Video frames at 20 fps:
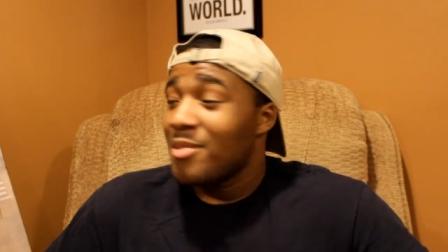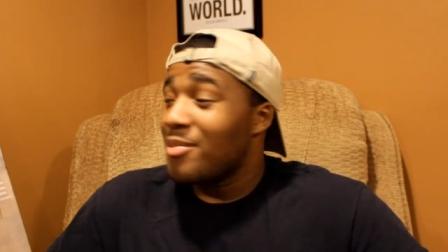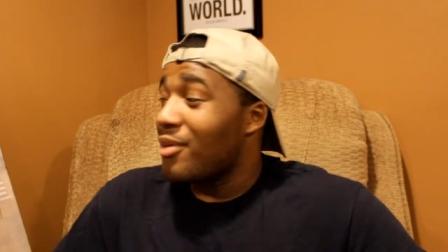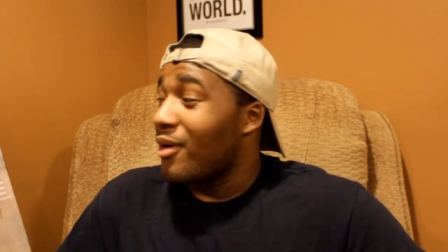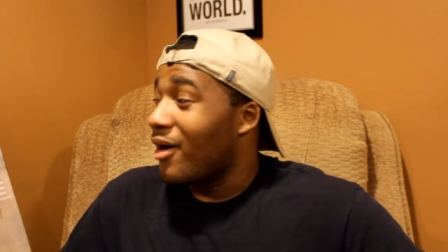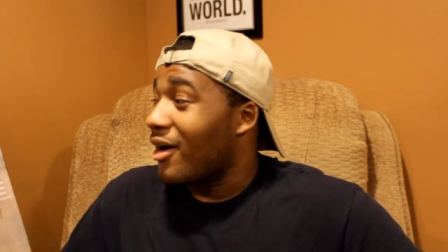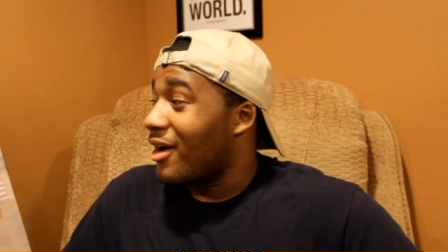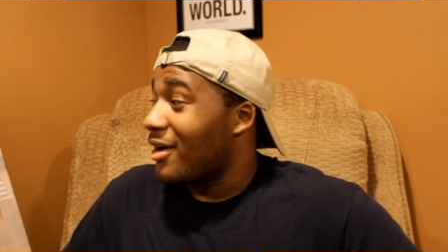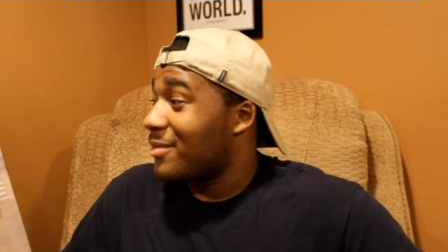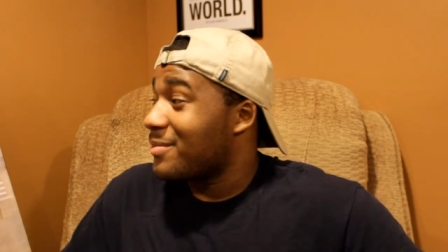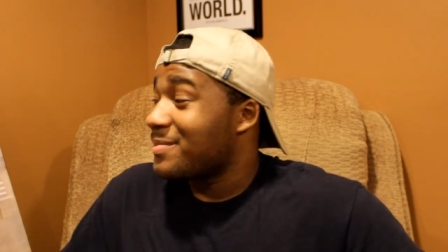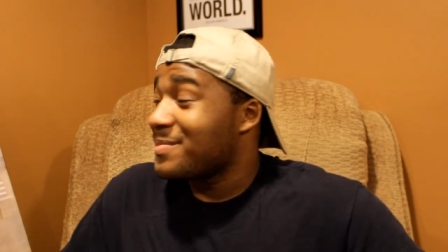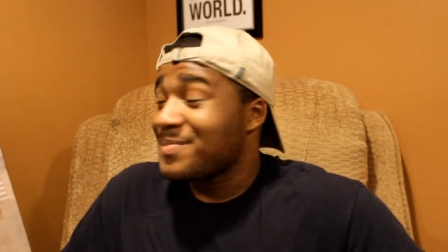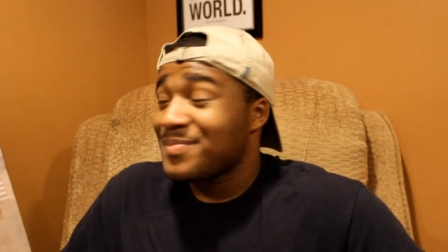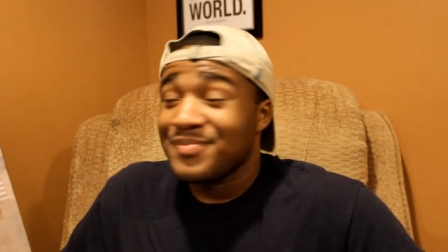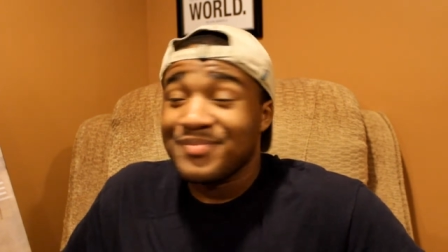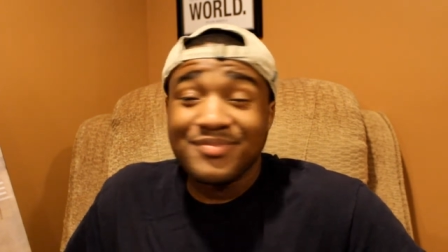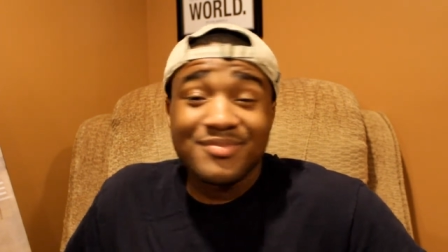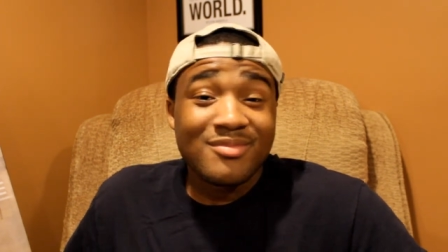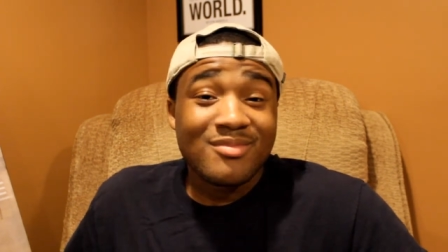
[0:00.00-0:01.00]
but
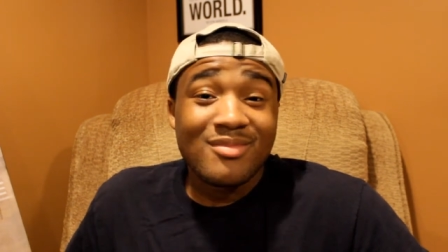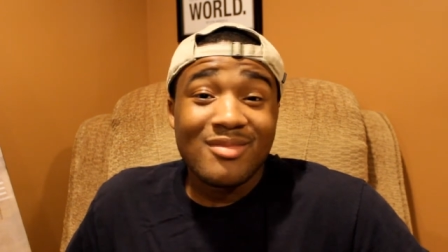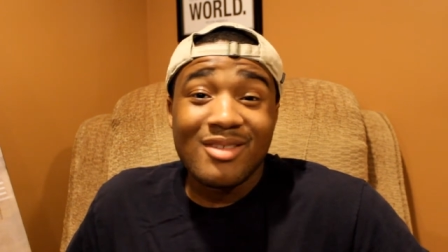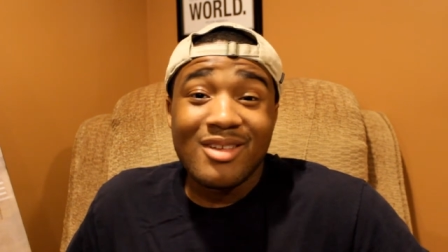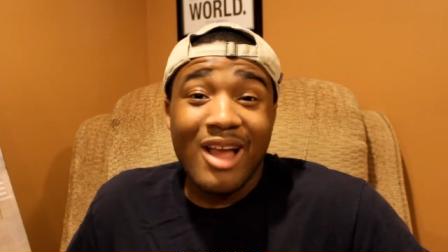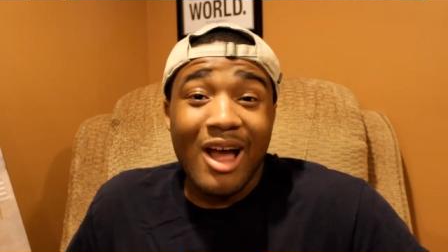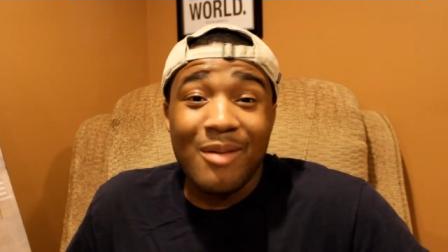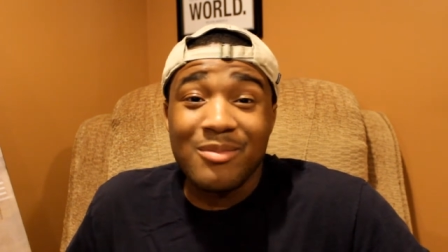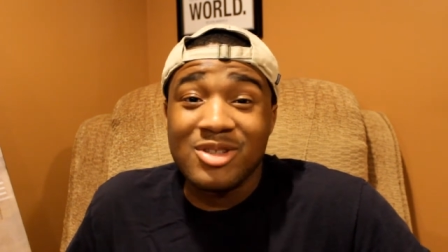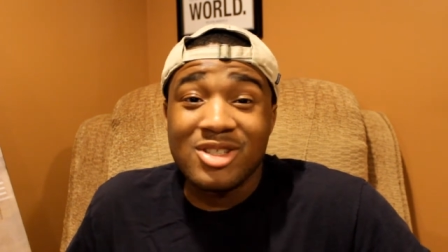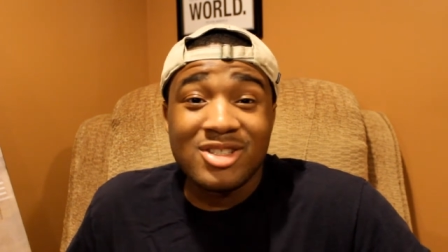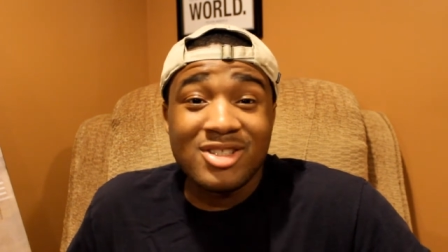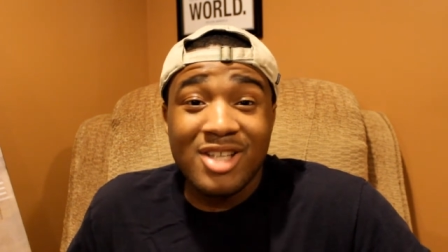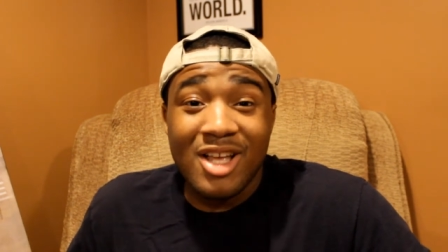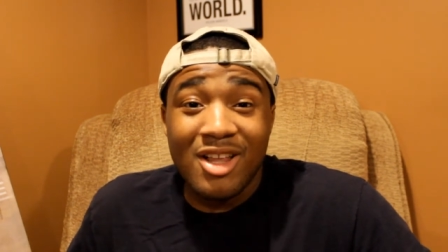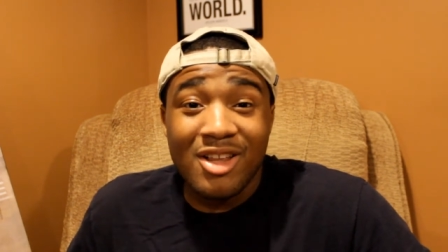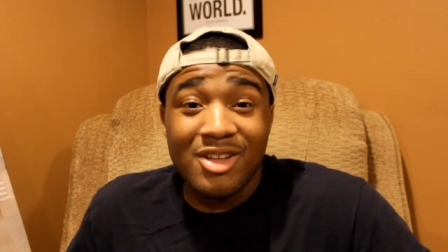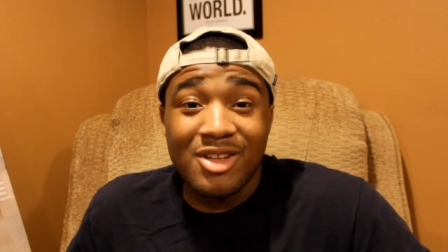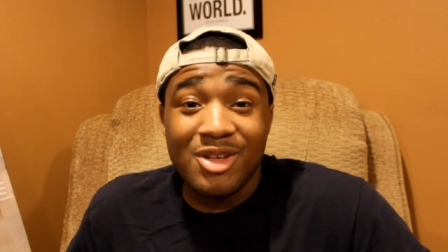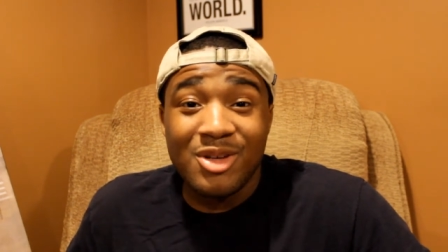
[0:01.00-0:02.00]
I'm just
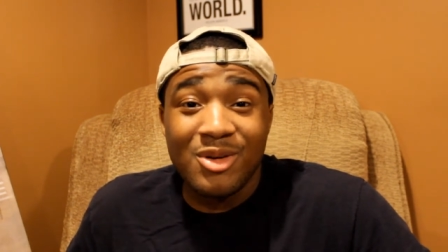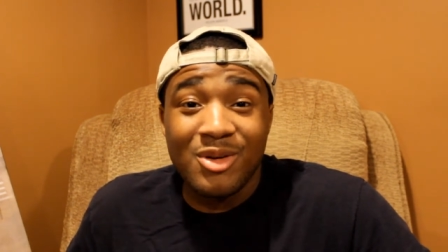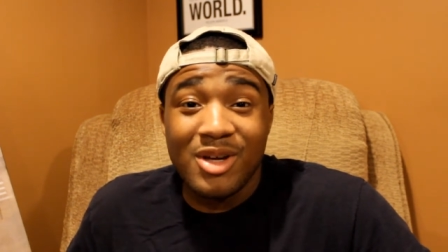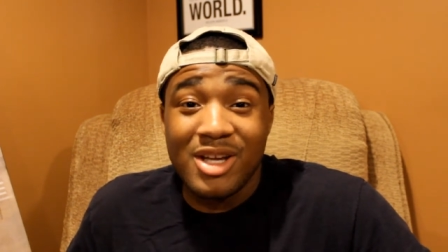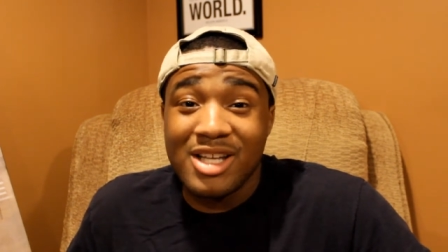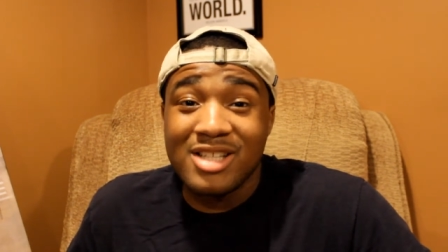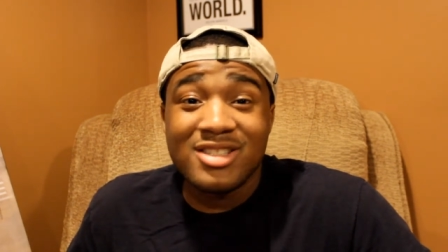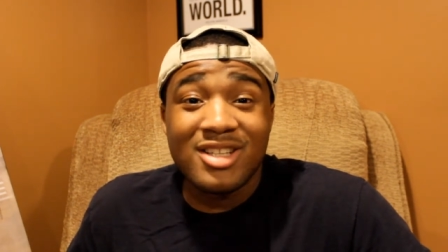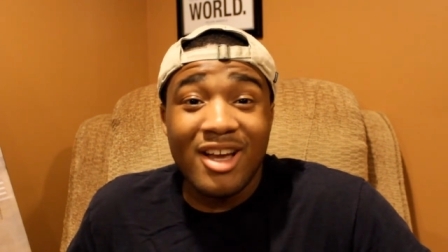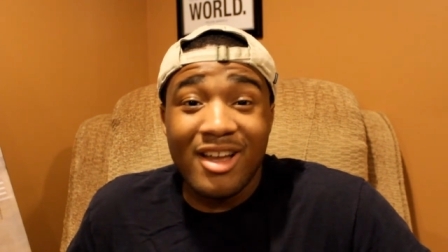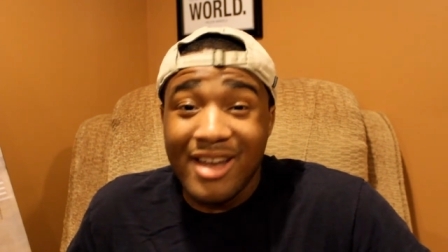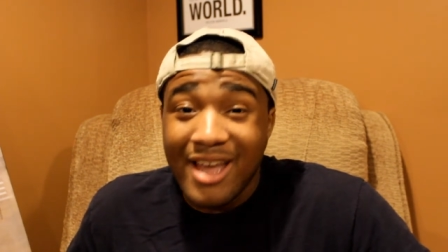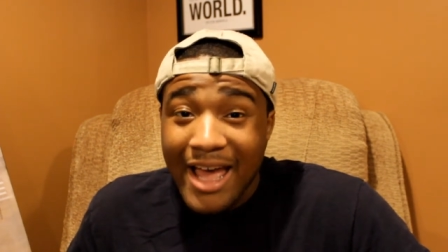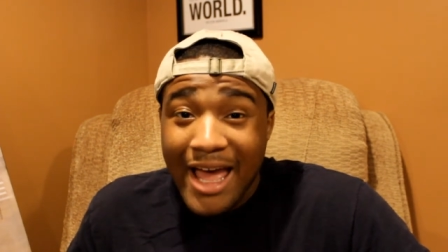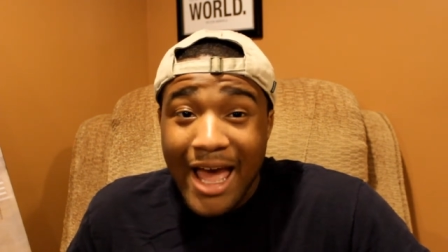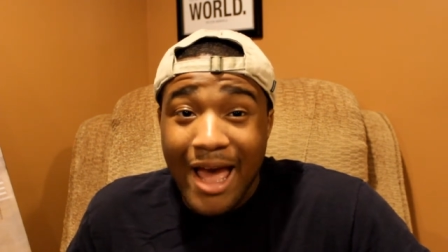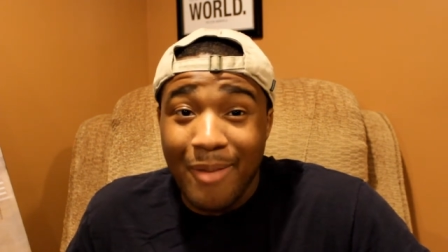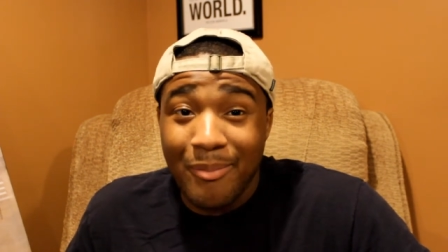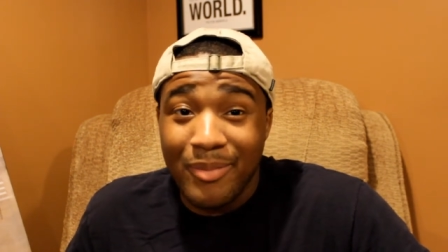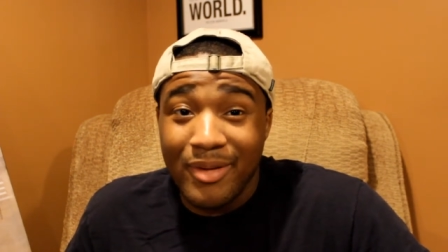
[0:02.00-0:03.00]
telling you, it's gonna
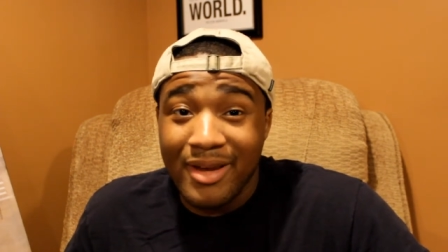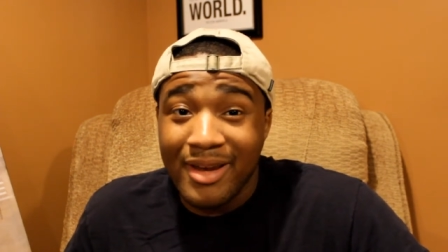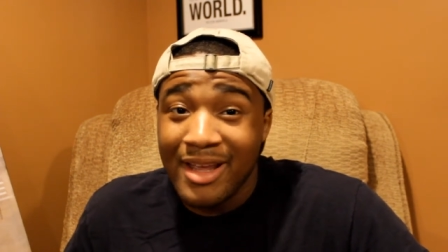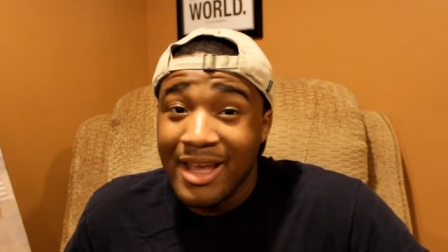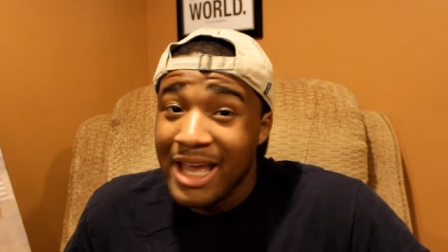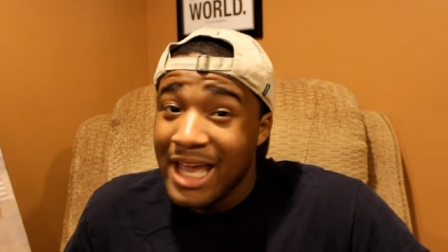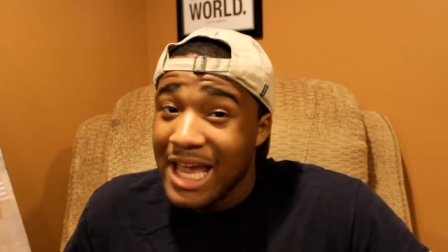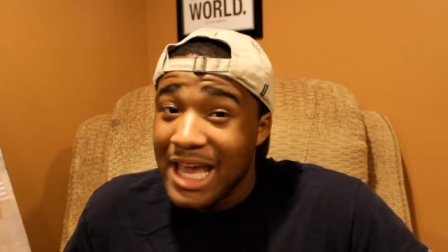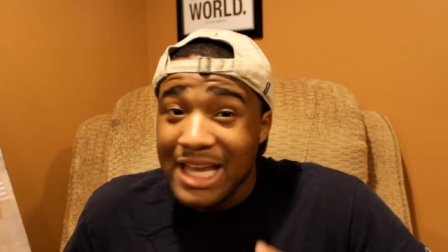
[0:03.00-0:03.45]
happen,